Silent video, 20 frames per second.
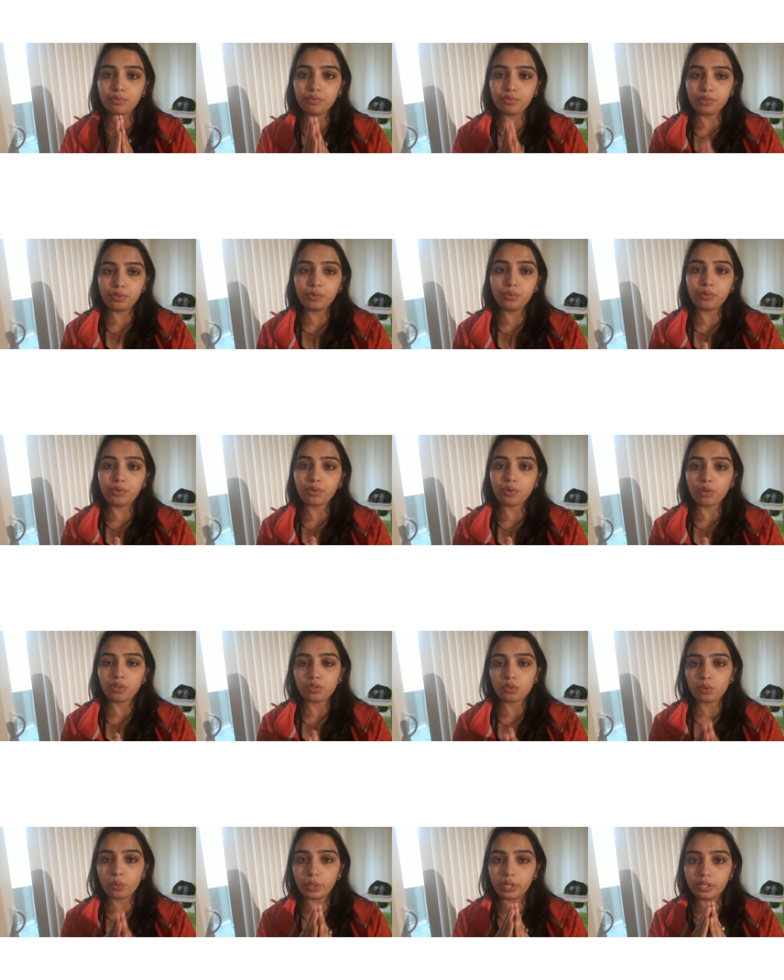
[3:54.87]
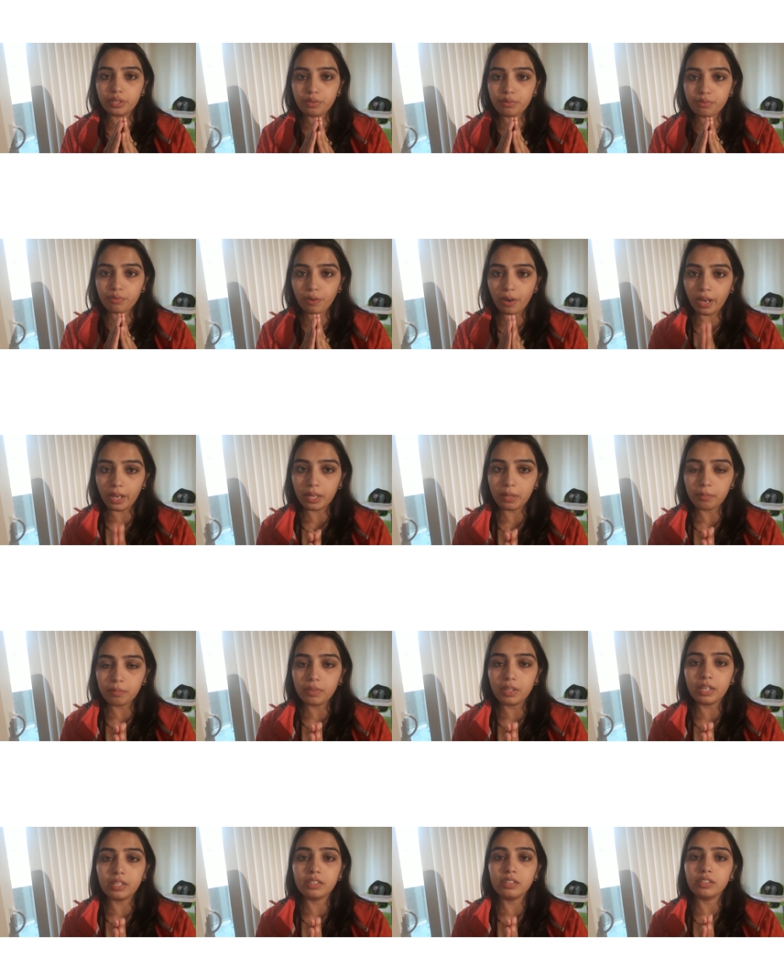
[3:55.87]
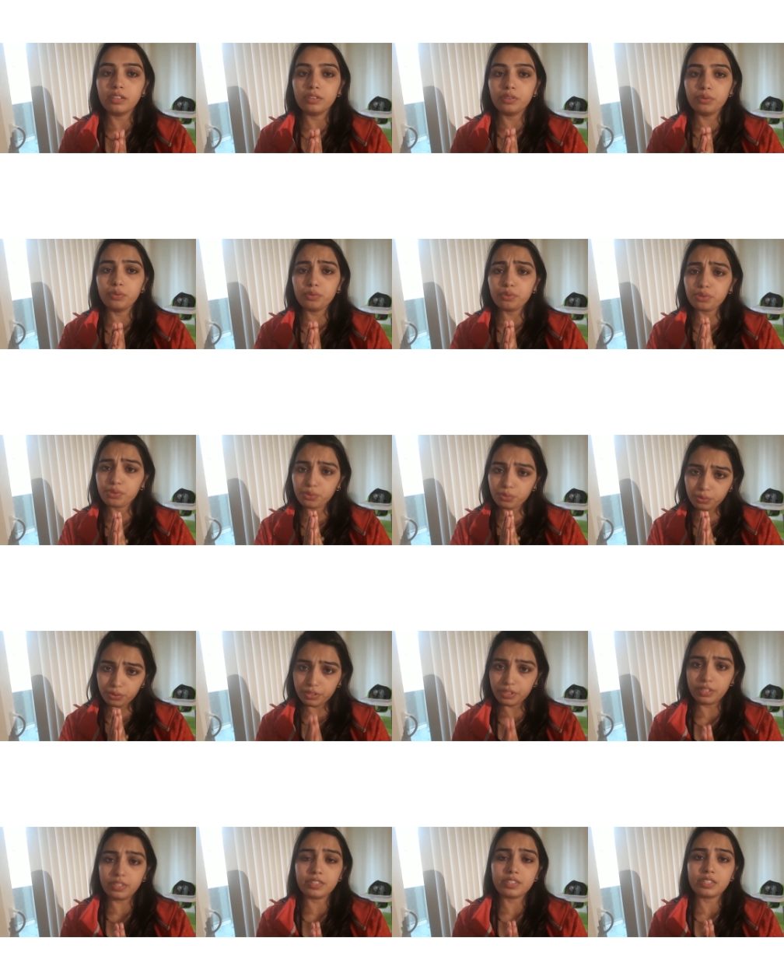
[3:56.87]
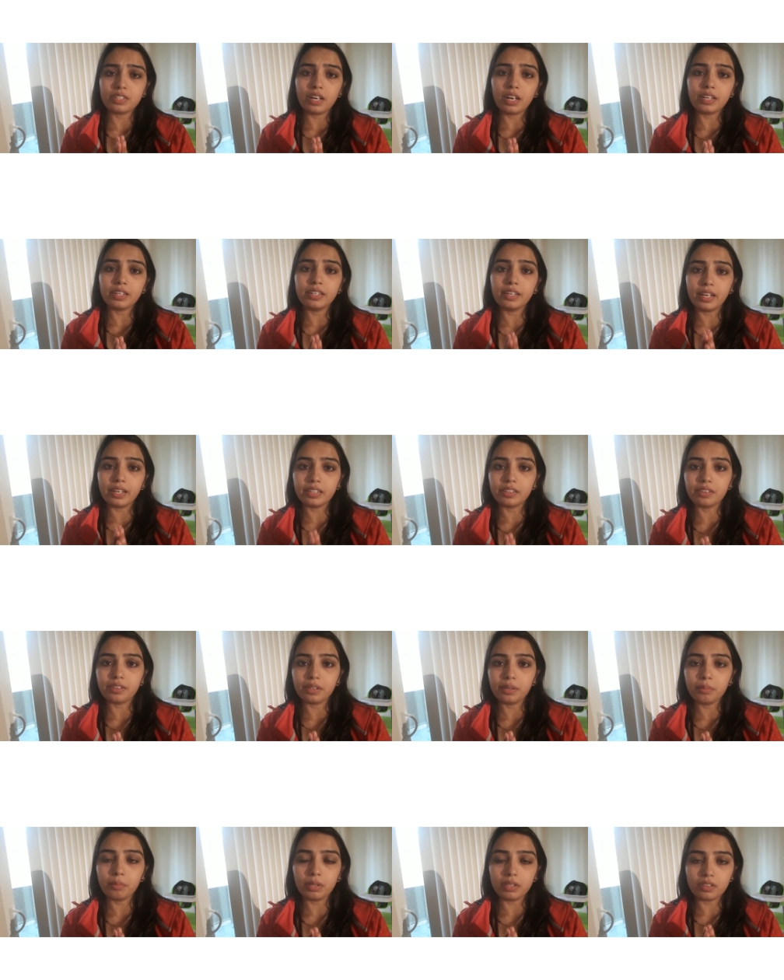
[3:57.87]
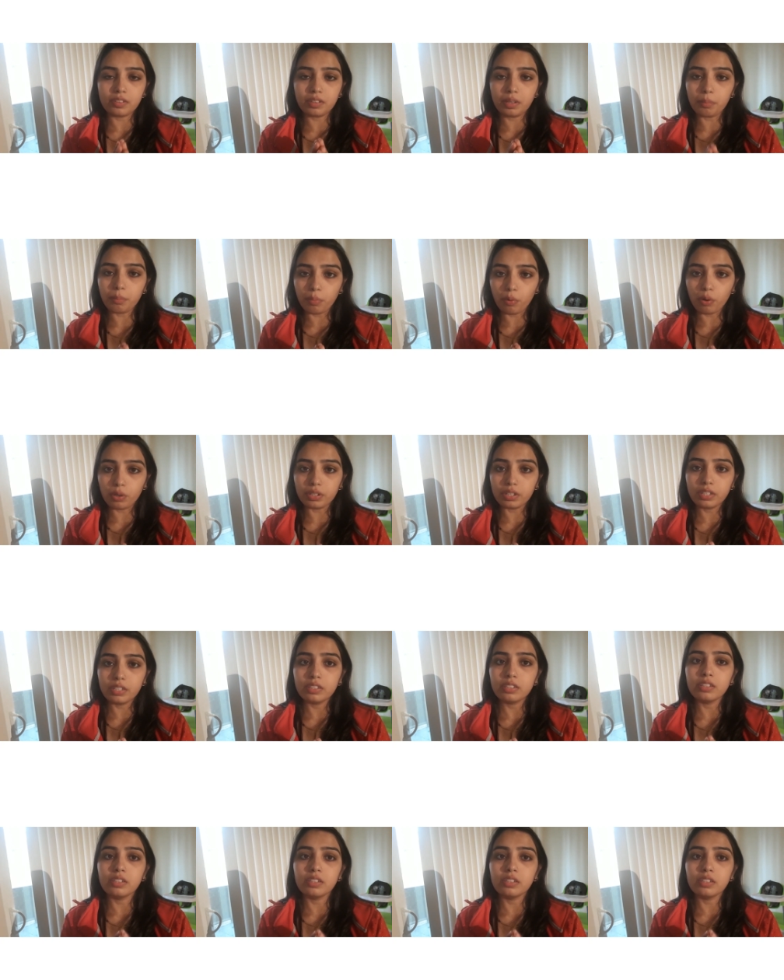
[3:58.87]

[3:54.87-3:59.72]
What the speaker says: you cross 25, then you should start night cream. It's important.